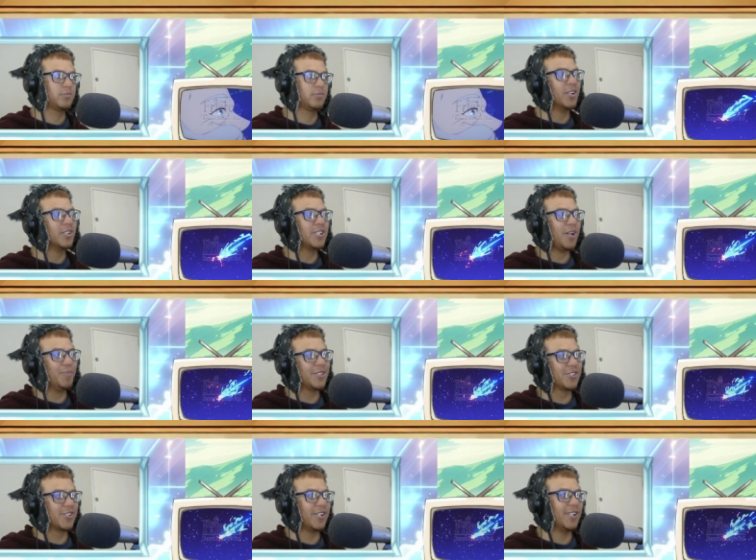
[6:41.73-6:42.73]
Don't tell me
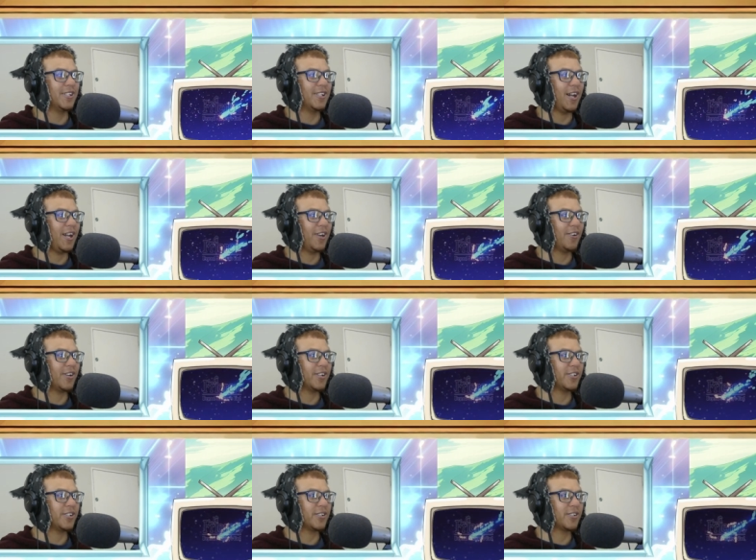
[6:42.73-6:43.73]
he's gonna die
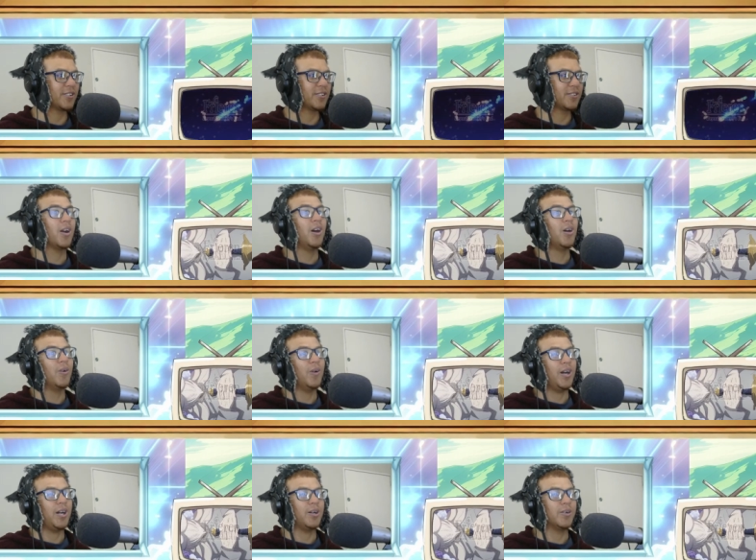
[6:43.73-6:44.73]
right here. Oh,
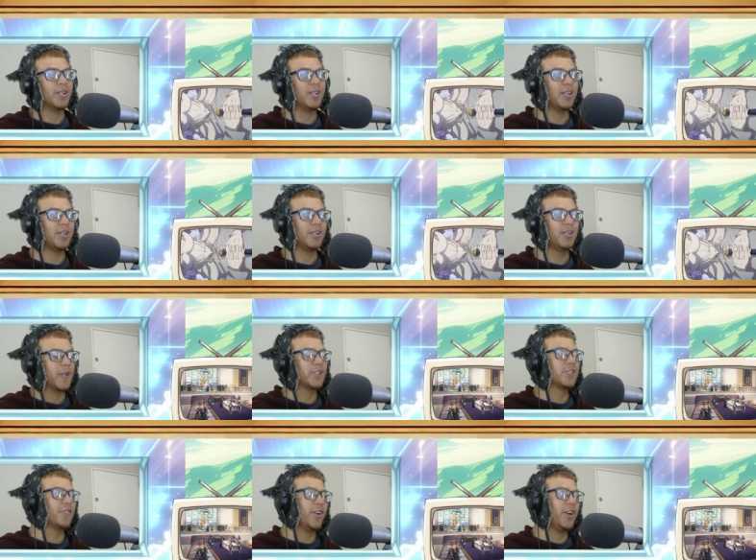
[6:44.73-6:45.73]
wow, he did.
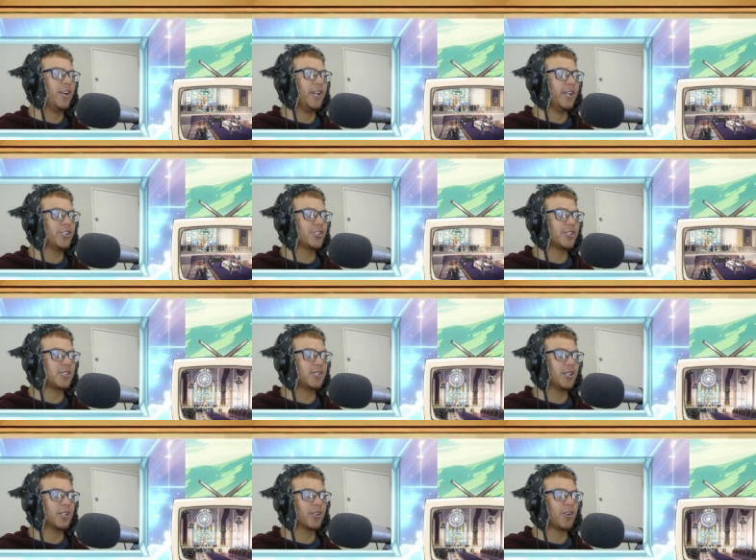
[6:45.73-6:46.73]
It's a very
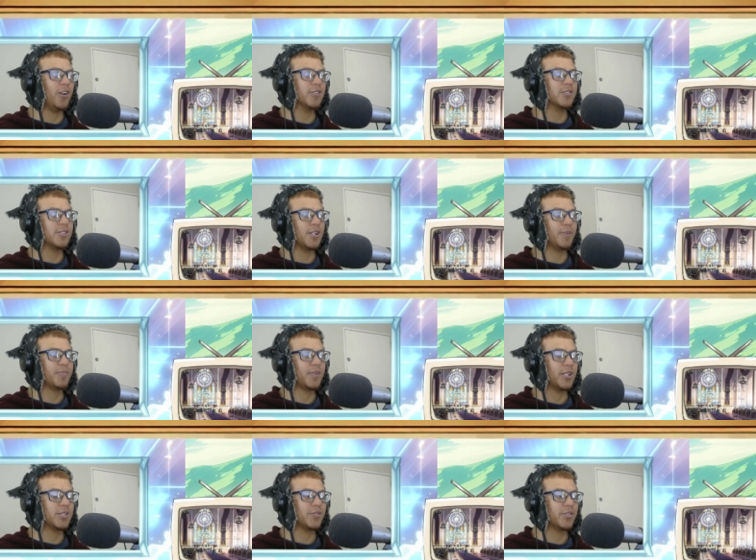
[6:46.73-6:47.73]
interesting concept,
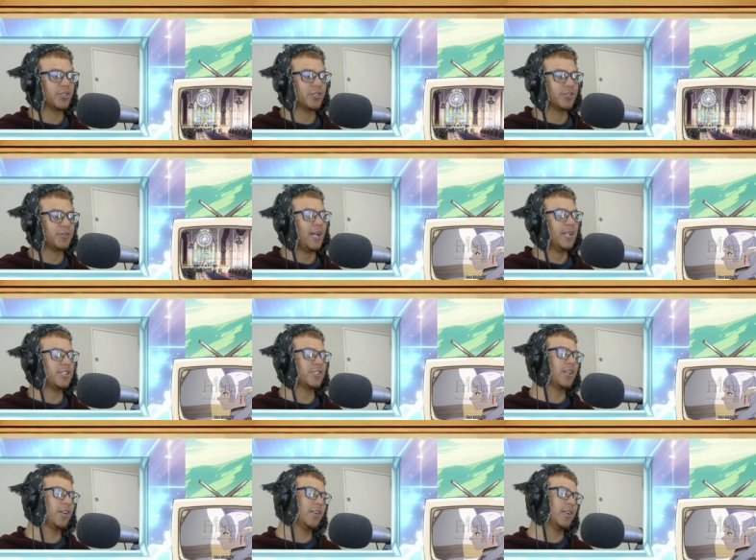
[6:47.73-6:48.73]
that's for sure. I just
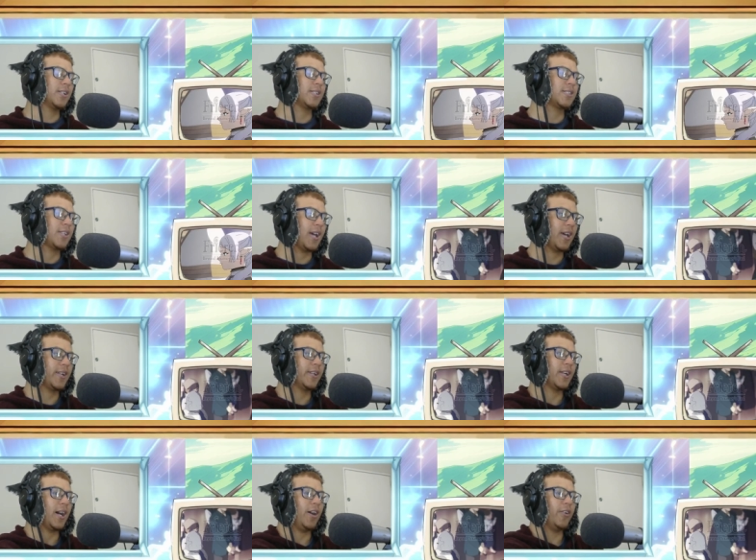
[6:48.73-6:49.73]
don't
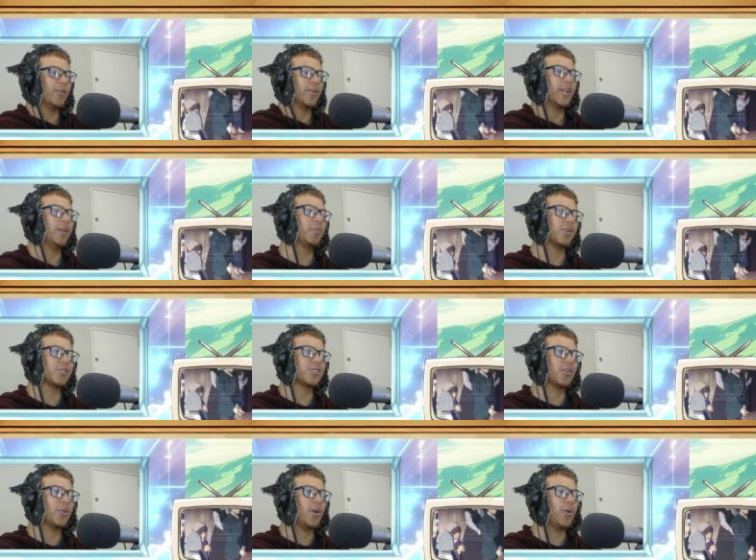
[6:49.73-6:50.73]
understand how he was
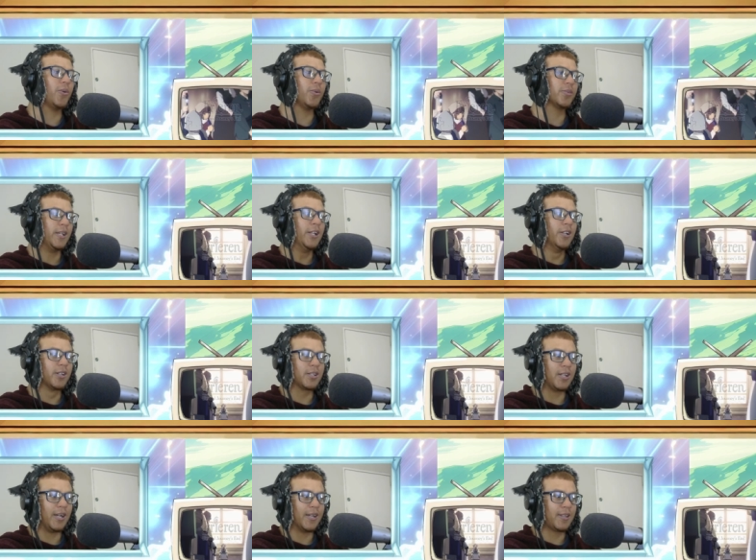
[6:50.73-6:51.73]
so old. He
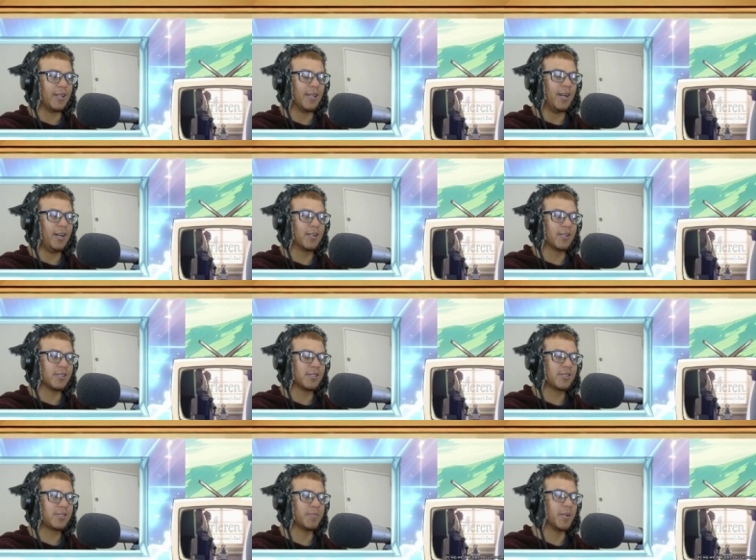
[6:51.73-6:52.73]
looked like the
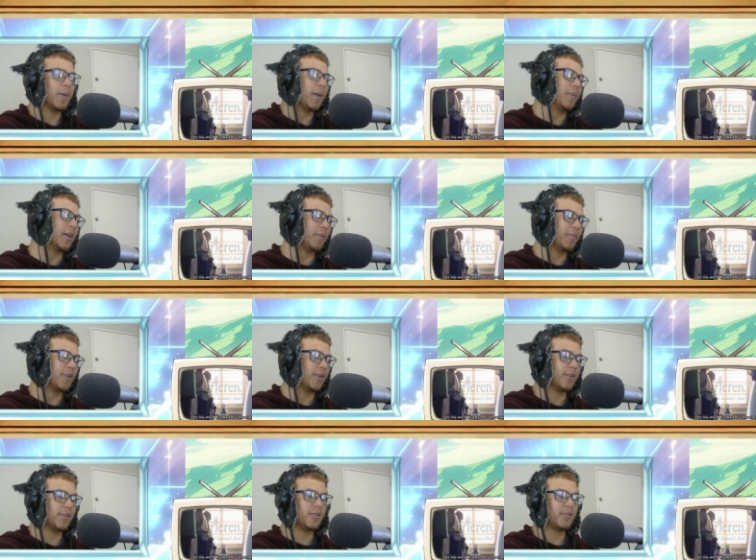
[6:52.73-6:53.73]
youngest, but maybe I'm
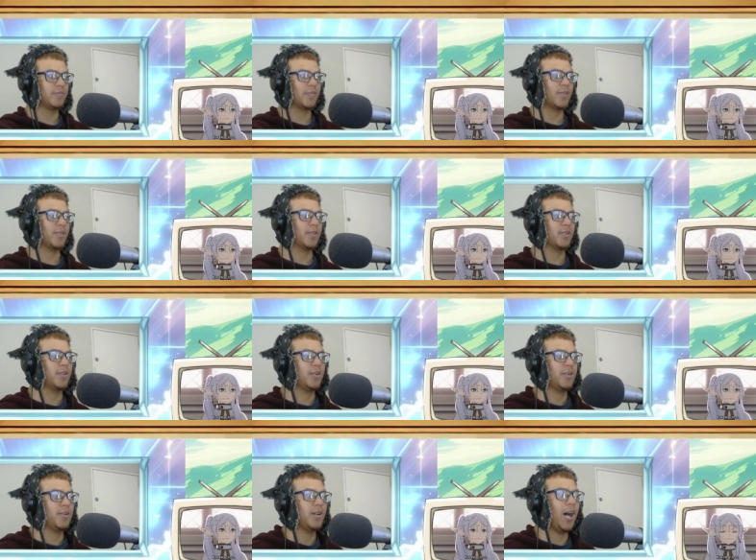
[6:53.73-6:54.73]
wrong.
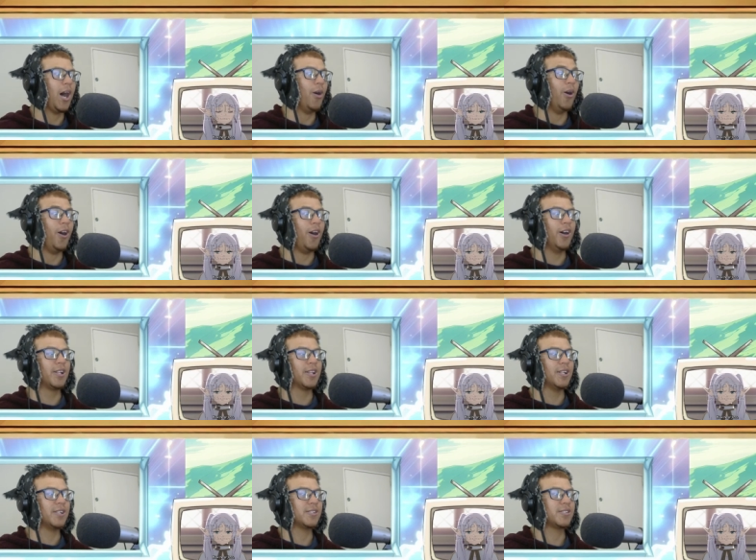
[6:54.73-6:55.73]
How
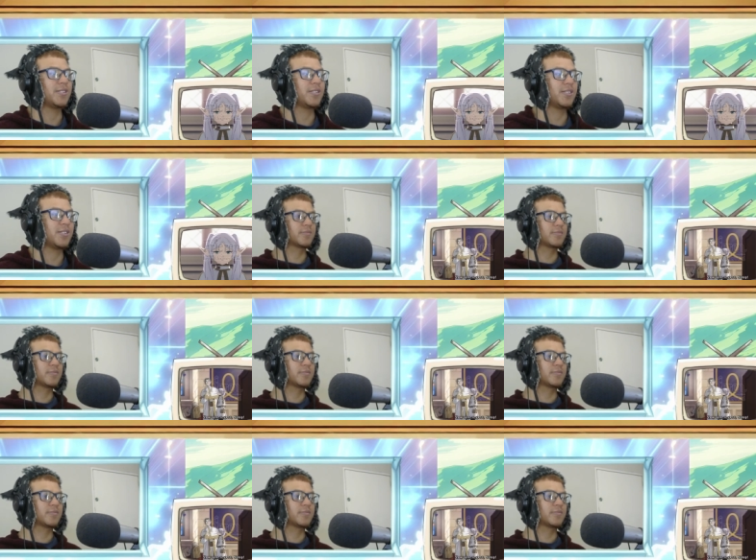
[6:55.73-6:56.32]
heartless.